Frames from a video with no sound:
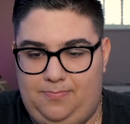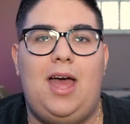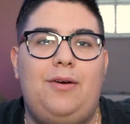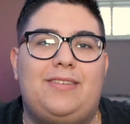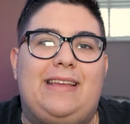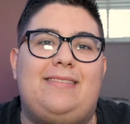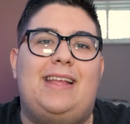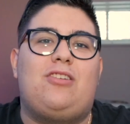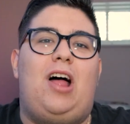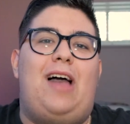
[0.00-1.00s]
Anyways guys,
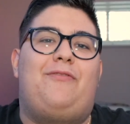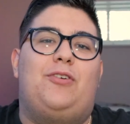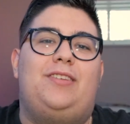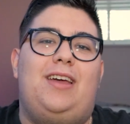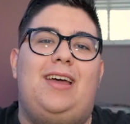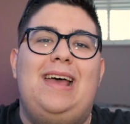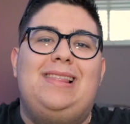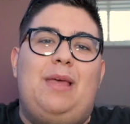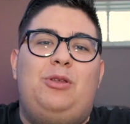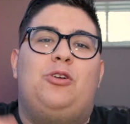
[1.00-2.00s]
that's all I have for today.
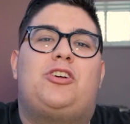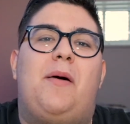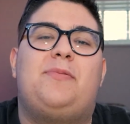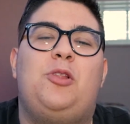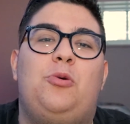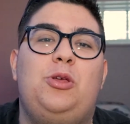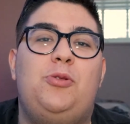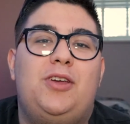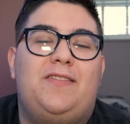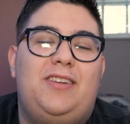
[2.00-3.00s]
Let me know in the comments below what
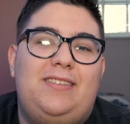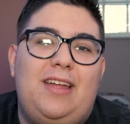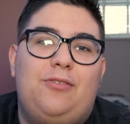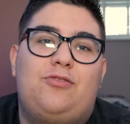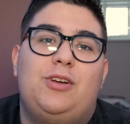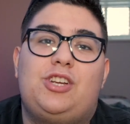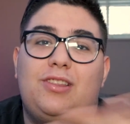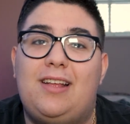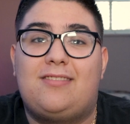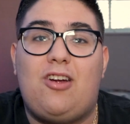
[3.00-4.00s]
you think of the Nintendo Switch.
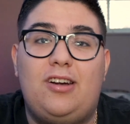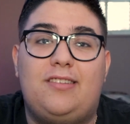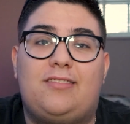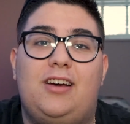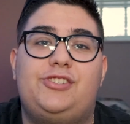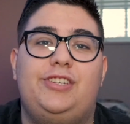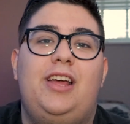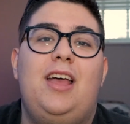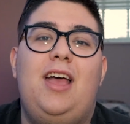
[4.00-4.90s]
Let's start a discussion.